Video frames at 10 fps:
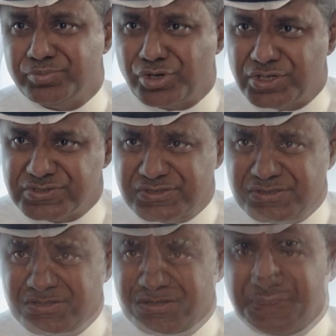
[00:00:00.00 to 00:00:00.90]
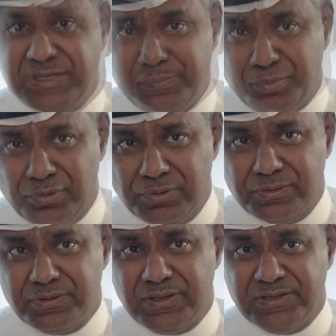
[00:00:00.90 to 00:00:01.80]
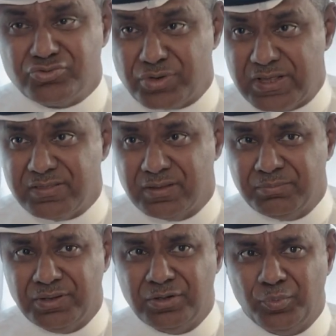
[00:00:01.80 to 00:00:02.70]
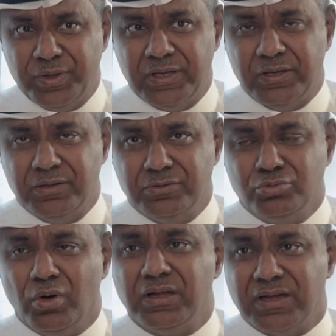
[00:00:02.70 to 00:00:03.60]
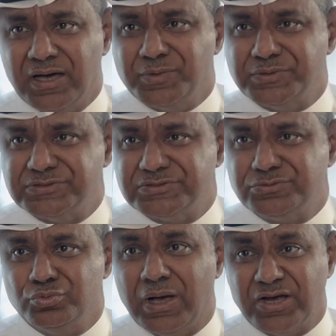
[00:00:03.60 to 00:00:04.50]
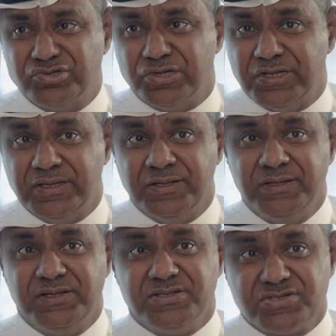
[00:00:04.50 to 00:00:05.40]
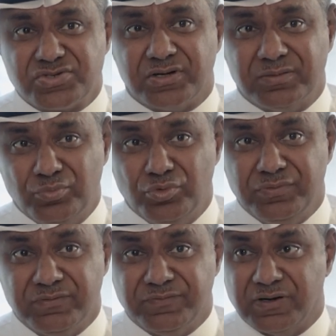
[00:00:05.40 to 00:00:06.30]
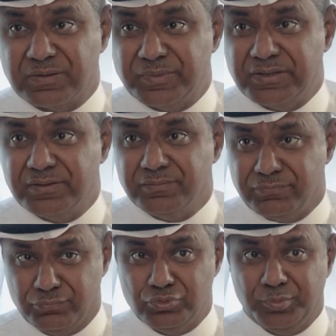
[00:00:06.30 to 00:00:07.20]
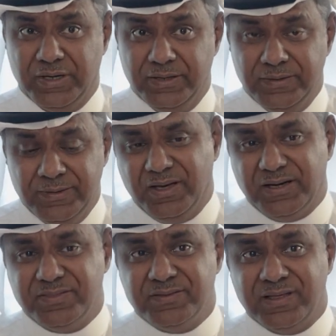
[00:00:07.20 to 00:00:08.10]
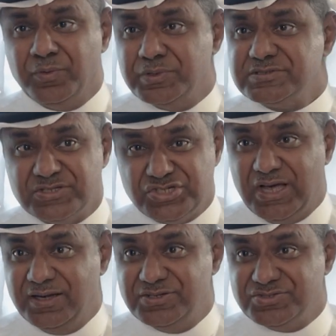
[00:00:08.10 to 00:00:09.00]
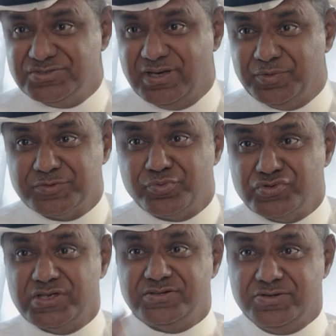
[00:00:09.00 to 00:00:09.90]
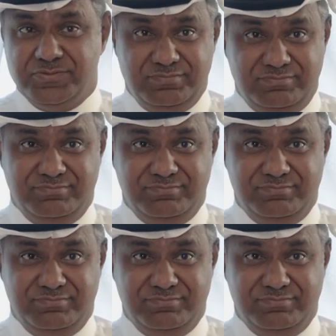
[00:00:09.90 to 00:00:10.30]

process, people, and train them in a way to allow us to actually start moving pharma through Dubai. And I think that was the challenge that was presented